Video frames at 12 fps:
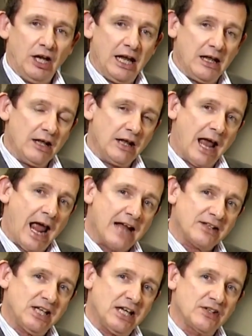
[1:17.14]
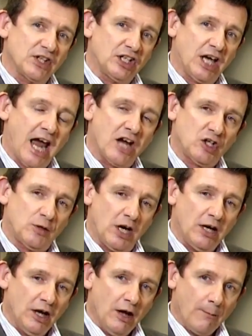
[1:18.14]
It acting as a
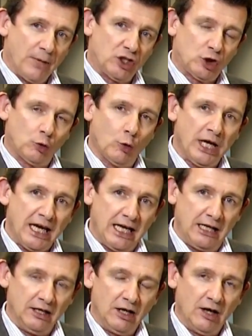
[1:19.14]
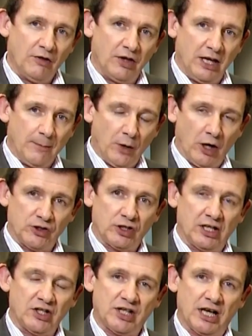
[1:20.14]
cache between the
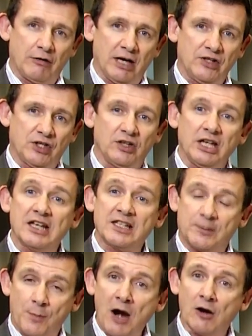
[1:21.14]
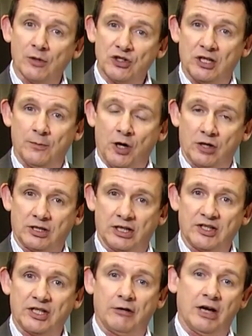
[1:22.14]
particle accelerator, the experiment in the
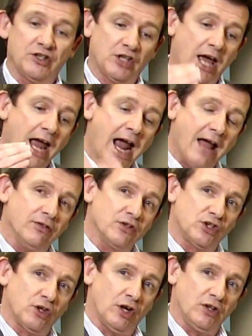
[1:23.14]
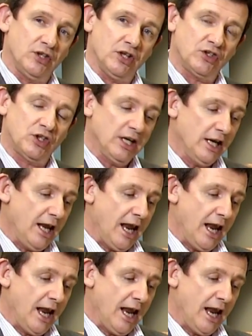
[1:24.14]
particle accelerator, and the scientists.